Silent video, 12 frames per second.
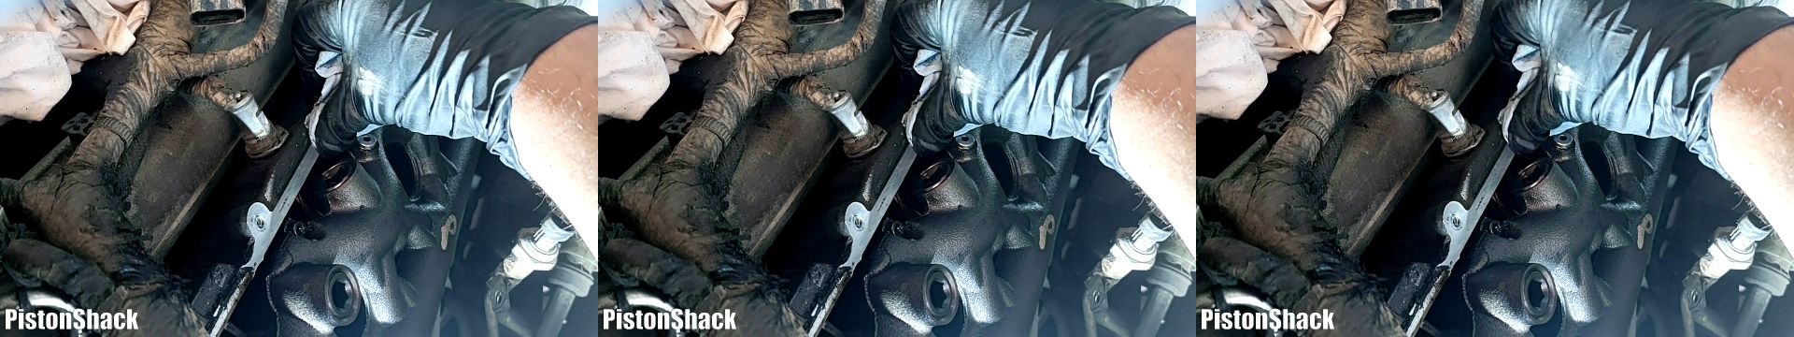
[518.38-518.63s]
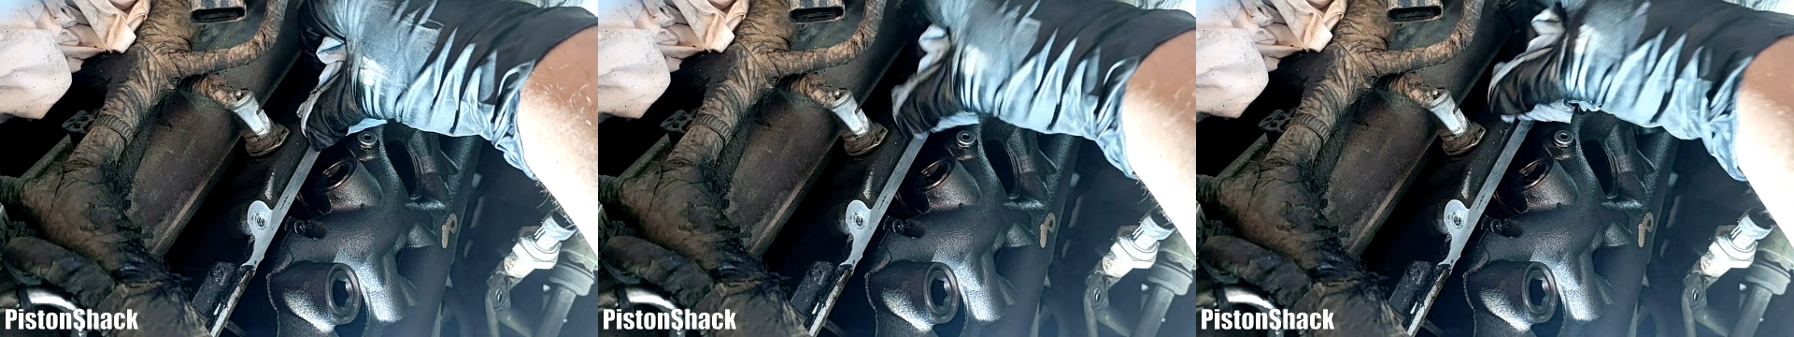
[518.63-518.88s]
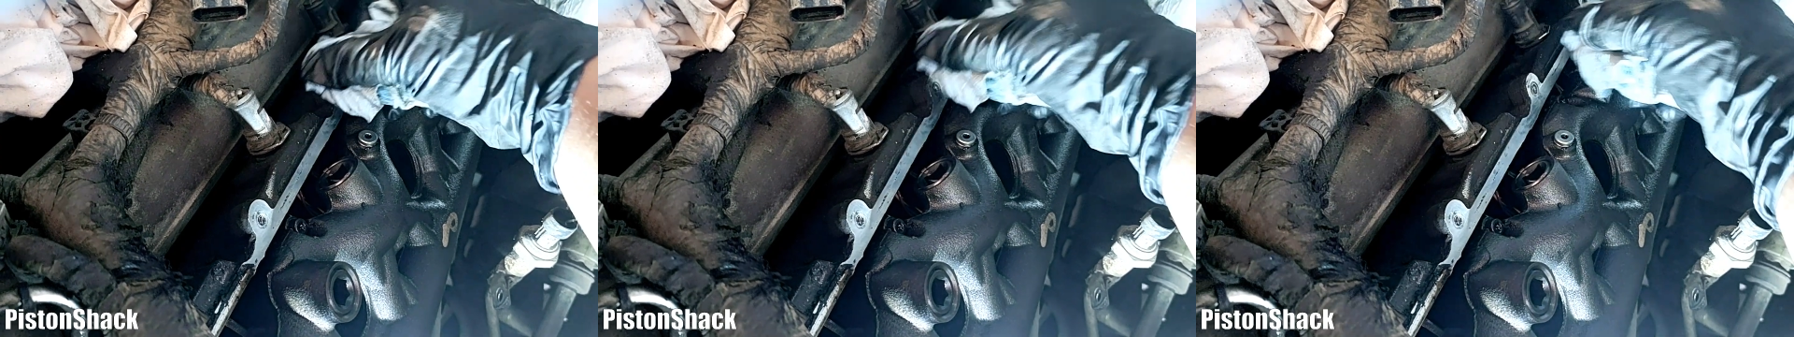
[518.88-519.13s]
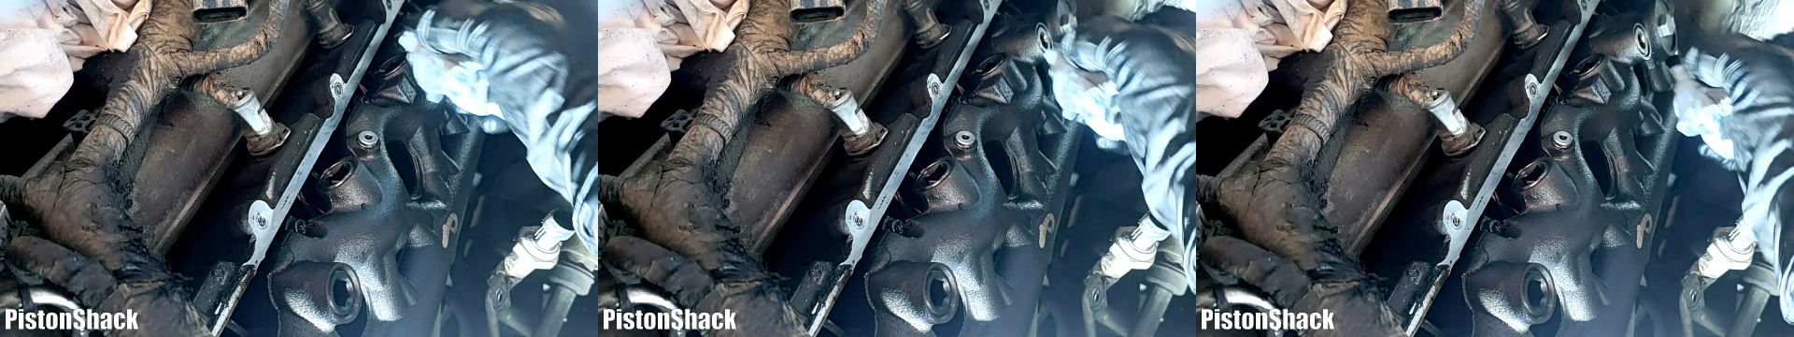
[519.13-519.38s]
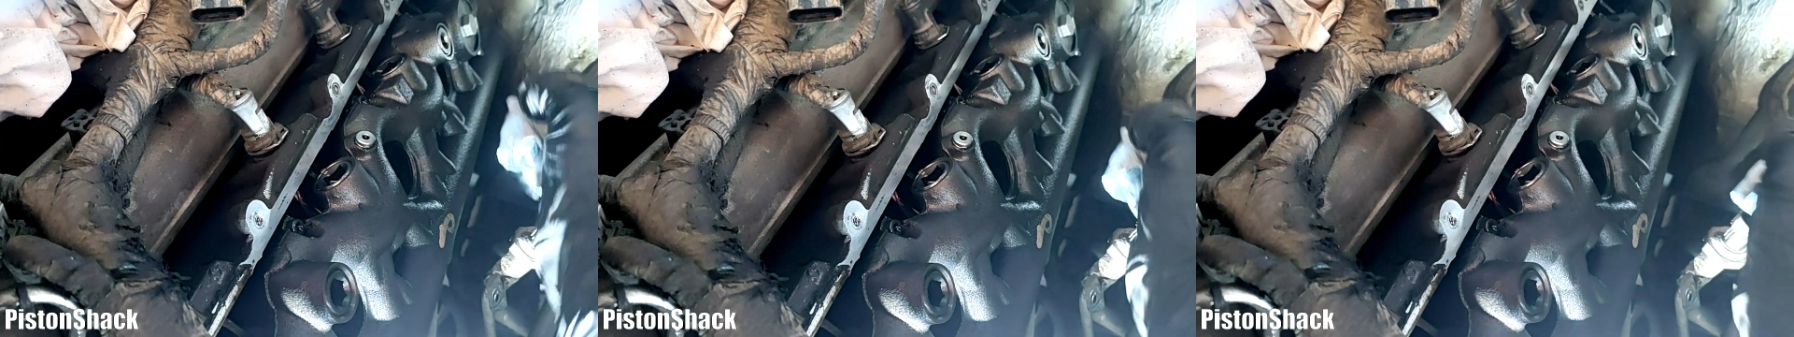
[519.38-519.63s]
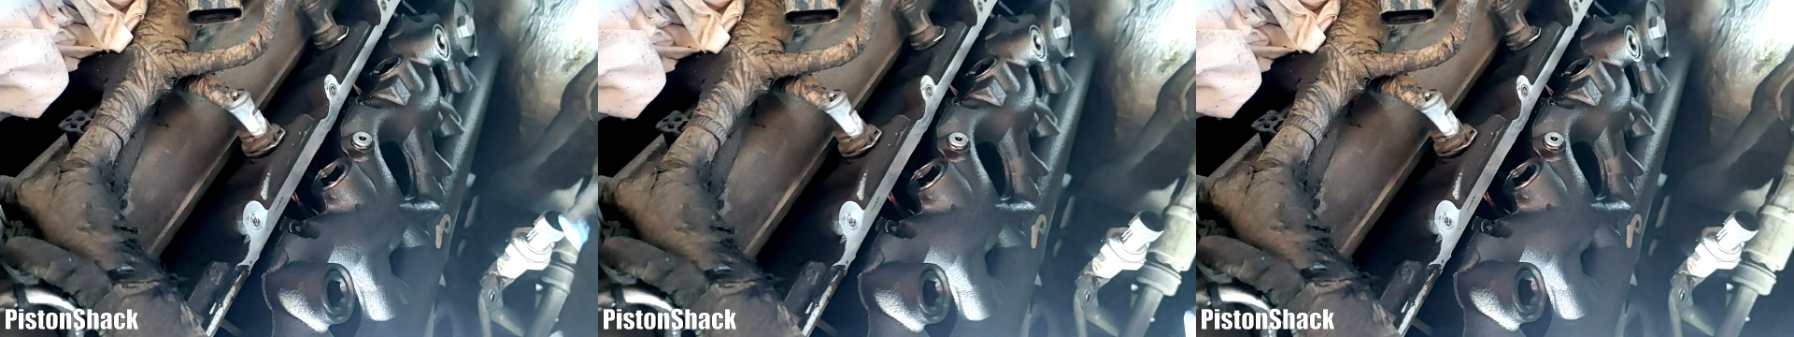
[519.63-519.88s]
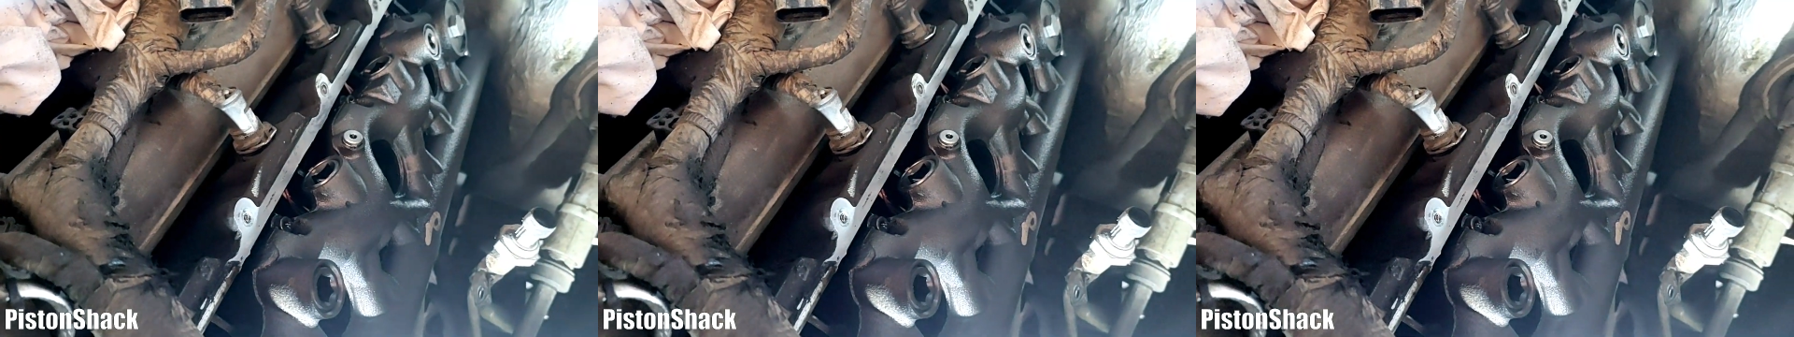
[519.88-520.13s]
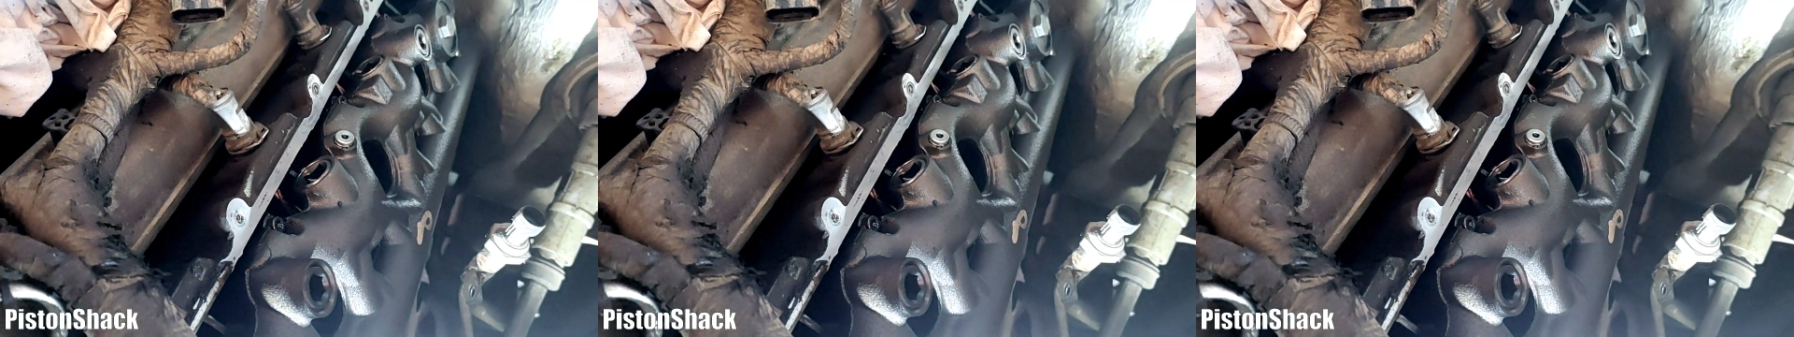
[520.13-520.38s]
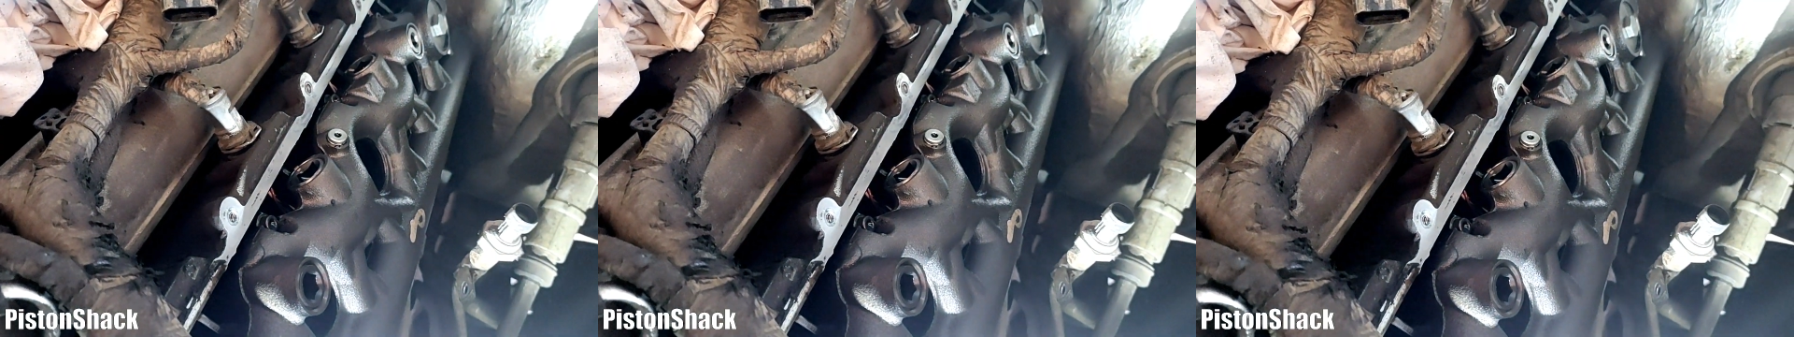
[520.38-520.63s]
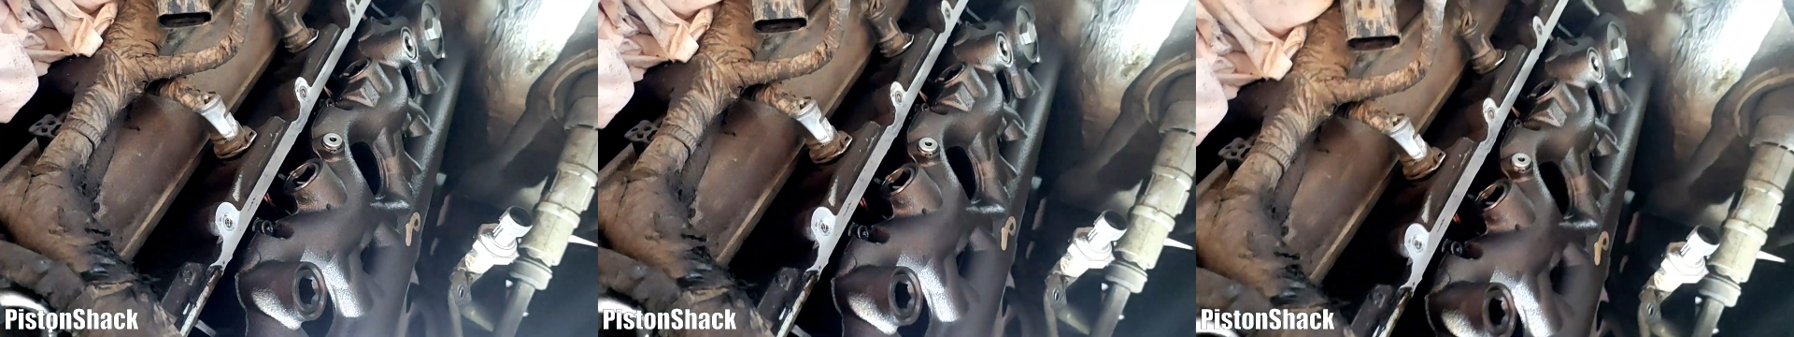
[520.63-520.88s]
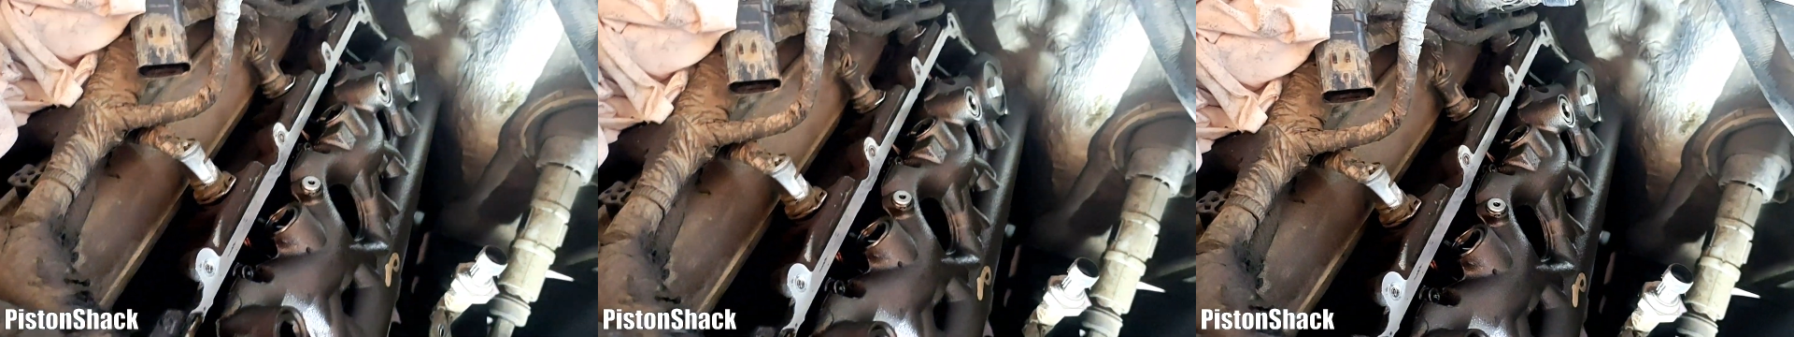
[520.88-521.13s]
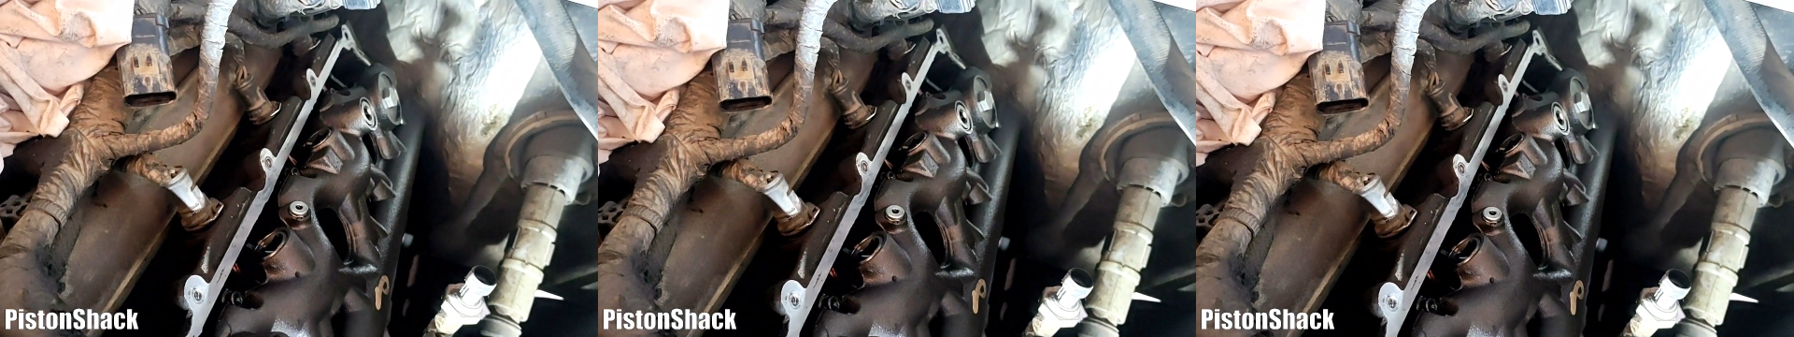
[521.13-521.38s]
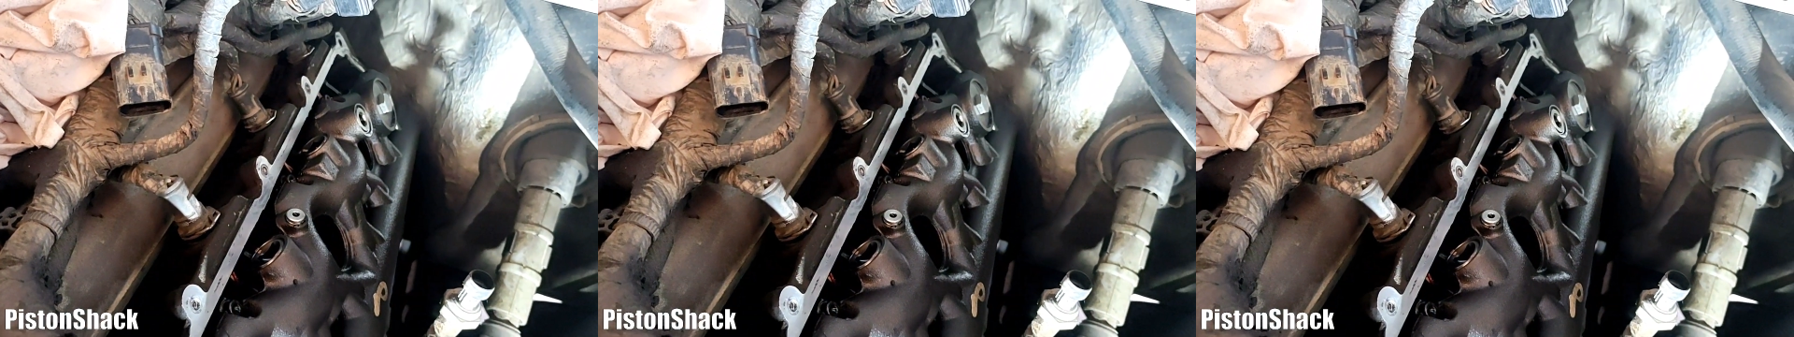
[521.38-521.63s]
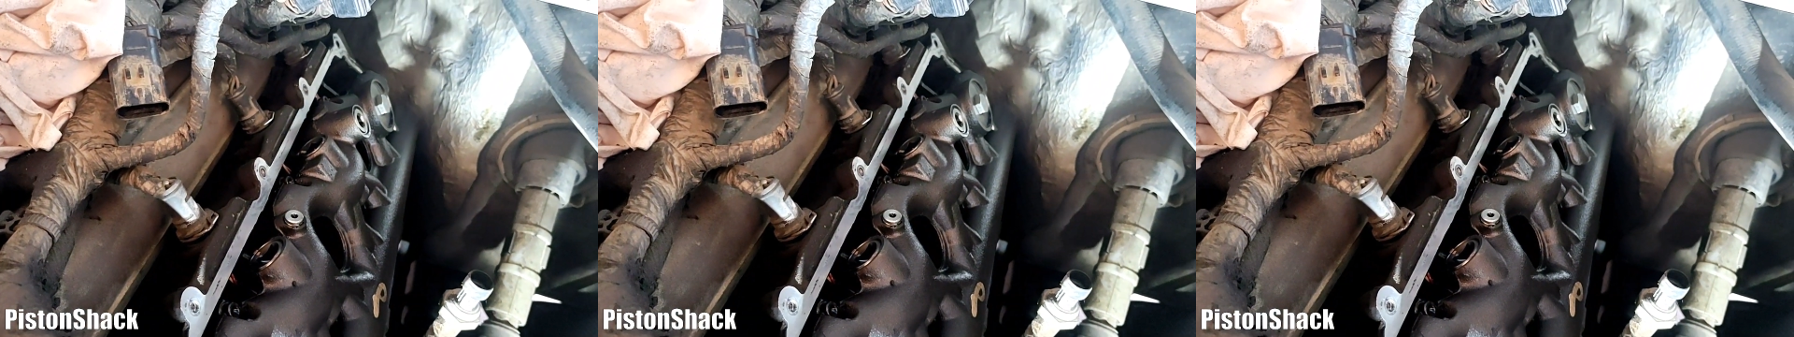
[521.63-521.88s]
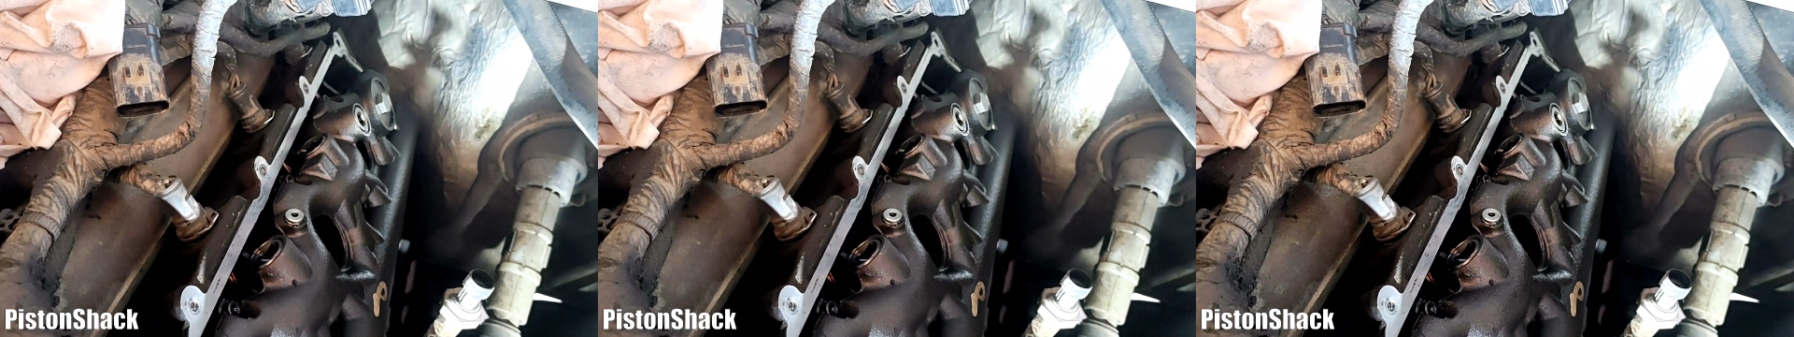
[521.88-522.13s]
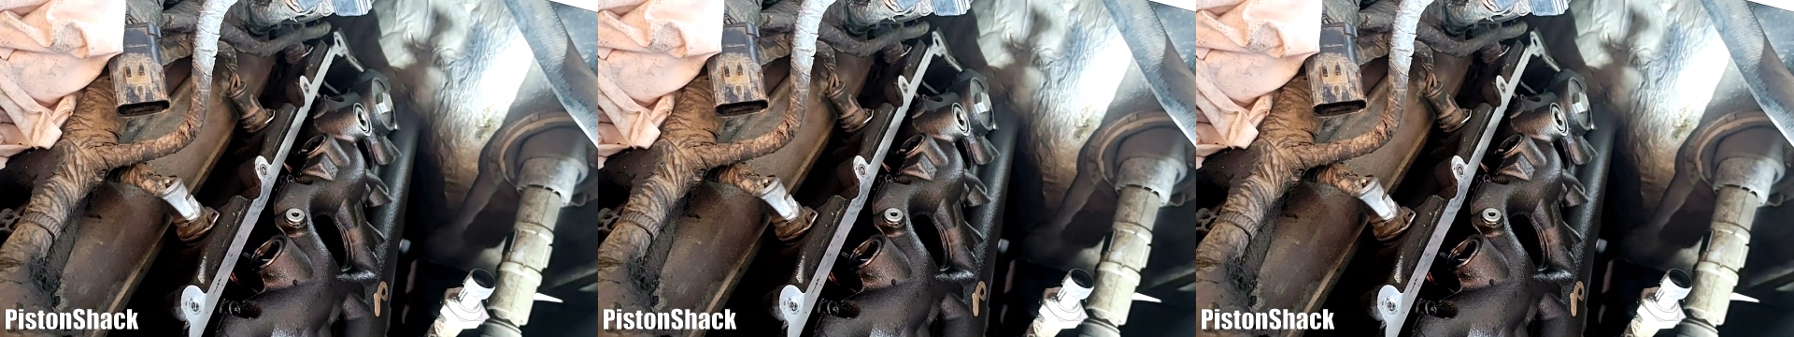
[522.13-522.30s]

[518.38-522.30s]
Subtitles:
[unreadable: no face in view]